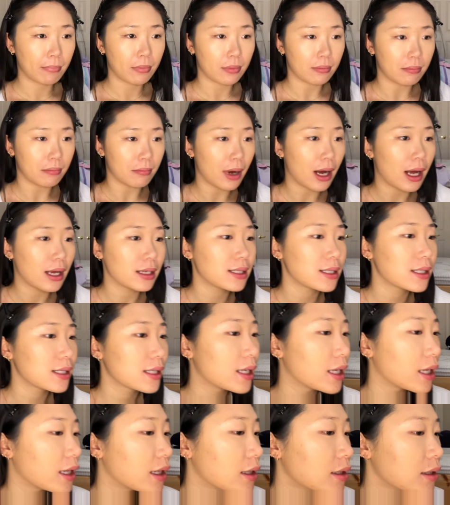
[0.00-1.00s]
My
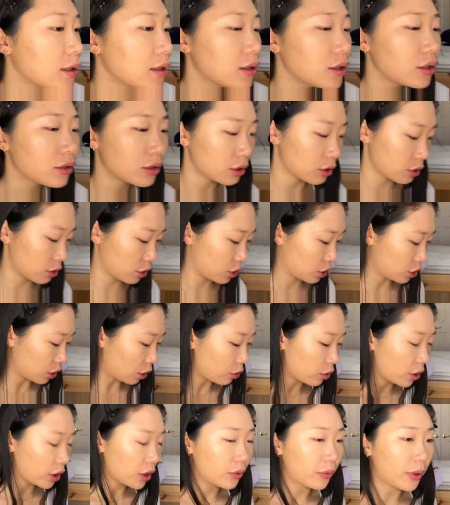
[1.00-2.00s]
skin looks so
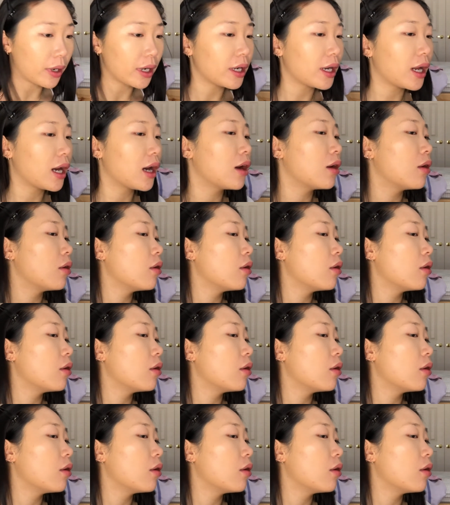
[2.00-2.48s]
good right now.